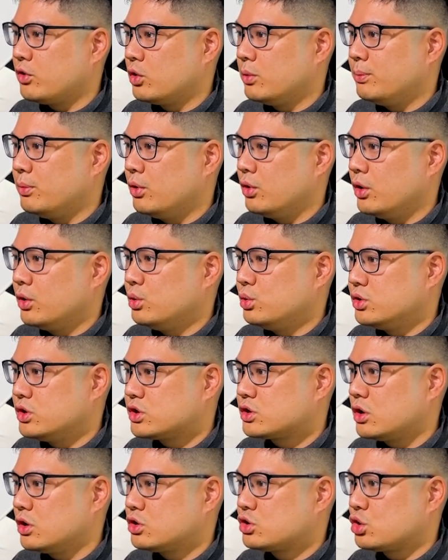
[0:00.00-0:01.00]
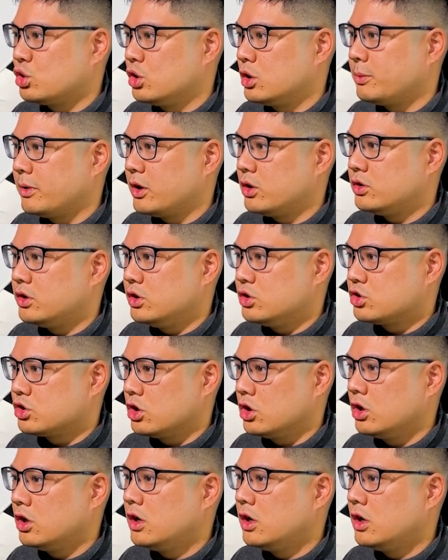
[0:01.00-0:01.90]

boy who just got scolded by your teacher.